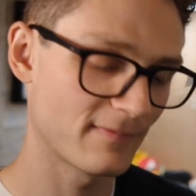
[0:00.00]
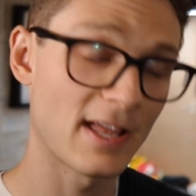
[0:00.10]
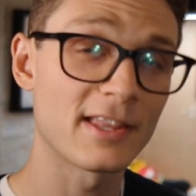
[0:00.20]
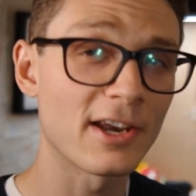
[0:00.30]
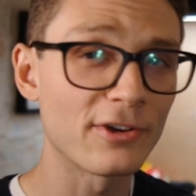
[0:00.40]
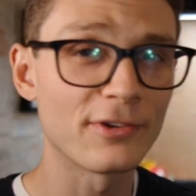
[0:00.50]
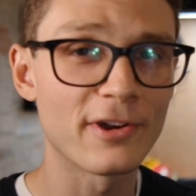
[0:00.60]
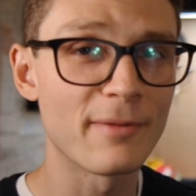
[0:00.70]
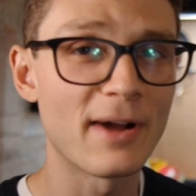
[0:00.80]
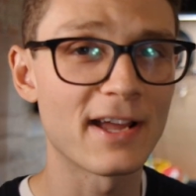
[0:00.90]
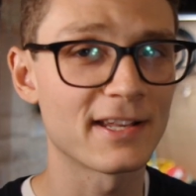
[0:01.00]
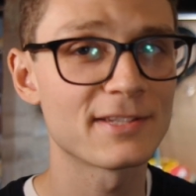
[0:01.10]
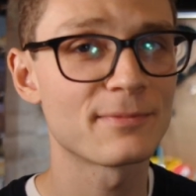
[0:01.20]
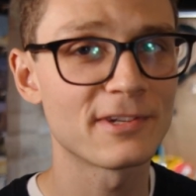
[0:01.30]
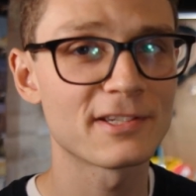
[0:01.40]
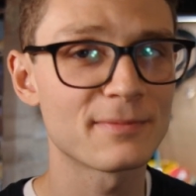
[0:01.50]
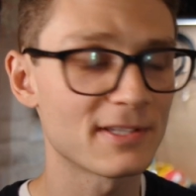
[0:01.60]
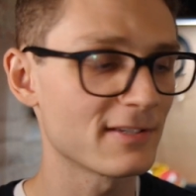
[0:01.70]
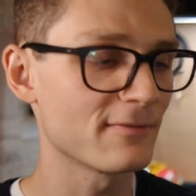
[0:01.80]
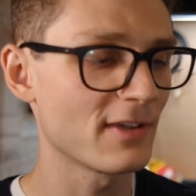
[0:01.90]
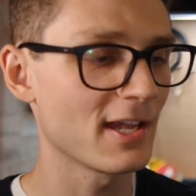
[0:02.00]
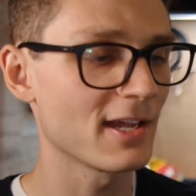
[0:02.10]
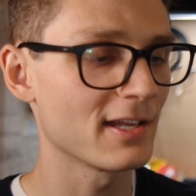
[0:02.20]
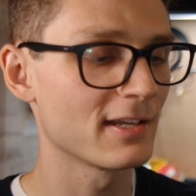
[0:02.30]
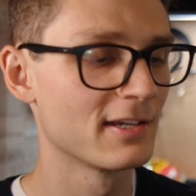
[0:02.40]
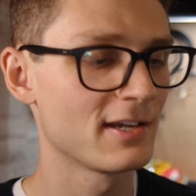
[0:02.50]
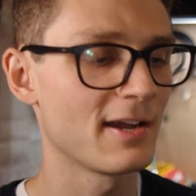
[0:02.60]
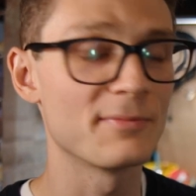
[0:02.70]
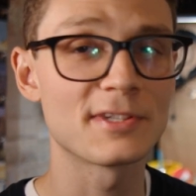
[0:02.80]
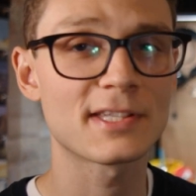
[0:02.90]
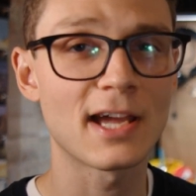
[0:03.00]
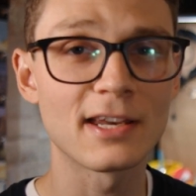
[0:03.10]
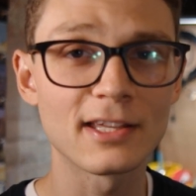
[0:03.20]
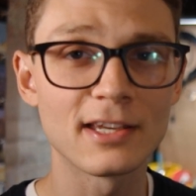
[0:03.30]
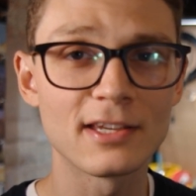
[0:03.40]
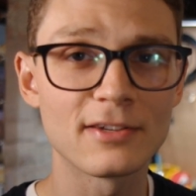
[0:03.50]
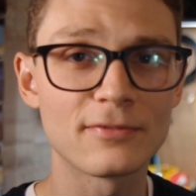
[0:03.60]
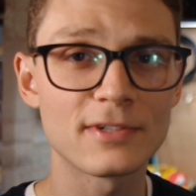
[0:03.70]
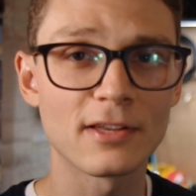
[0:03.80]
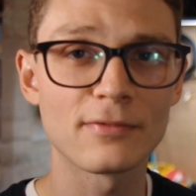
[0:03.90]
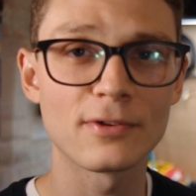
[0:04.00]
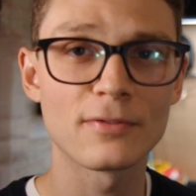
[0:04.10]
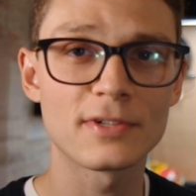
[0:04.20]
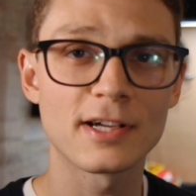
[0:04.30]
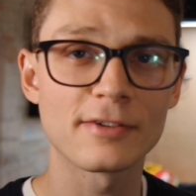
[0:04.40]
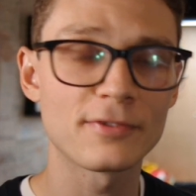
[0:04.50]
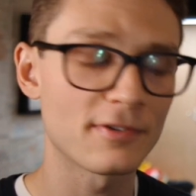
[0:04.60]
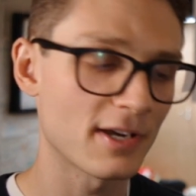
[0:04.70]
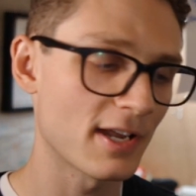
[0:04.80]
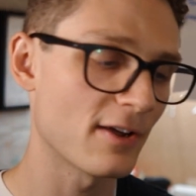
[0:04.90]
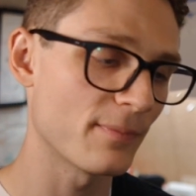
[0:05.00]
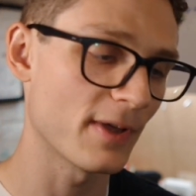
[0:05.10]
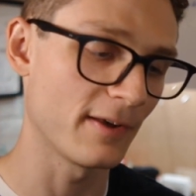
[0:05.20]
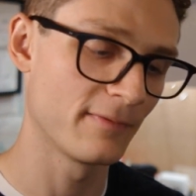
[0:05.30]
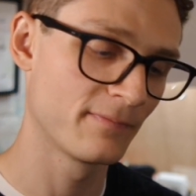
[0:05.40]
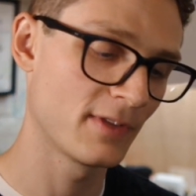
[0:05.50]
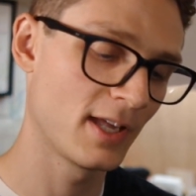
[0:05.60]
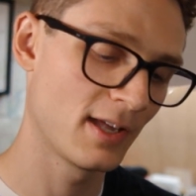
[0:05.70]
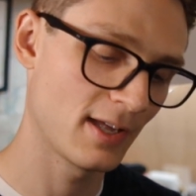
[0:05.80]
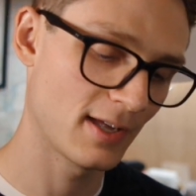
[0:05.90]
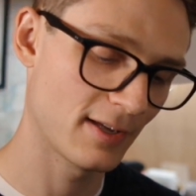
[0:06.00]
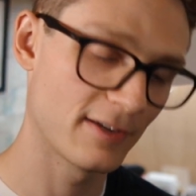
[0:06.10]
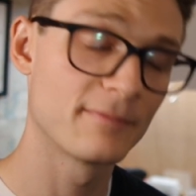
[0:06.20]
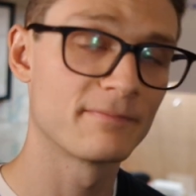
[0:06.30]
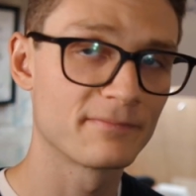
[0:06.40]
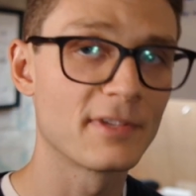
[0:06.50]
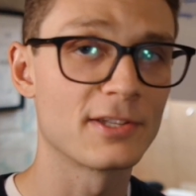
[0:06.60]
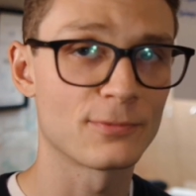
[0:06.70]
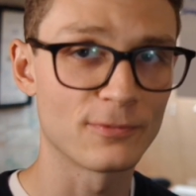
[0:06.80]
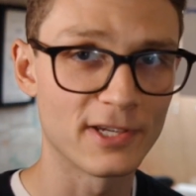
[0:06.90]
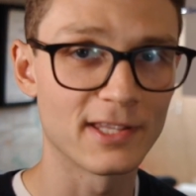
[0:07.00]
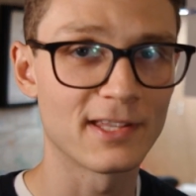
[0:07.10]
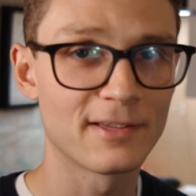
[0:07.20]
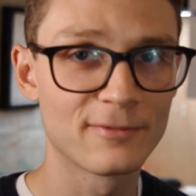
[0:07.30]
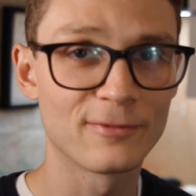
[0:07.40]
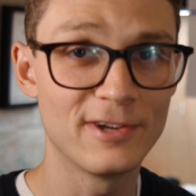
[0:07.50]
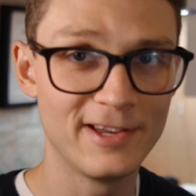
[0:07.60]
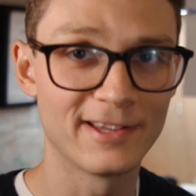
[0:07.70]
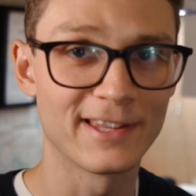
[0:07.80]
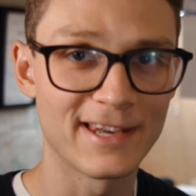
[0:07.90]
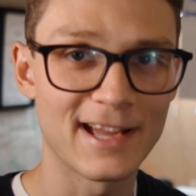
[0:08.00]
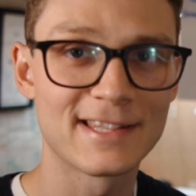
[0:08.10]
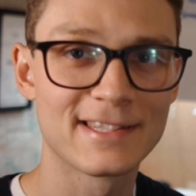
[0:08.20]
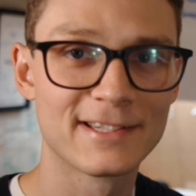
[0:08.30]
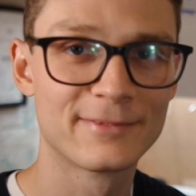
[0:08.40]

I thought I'd regret buying it. It's pretty expensive, and I'm just kind of getting into telephoto photography right now, but it's really, really nice.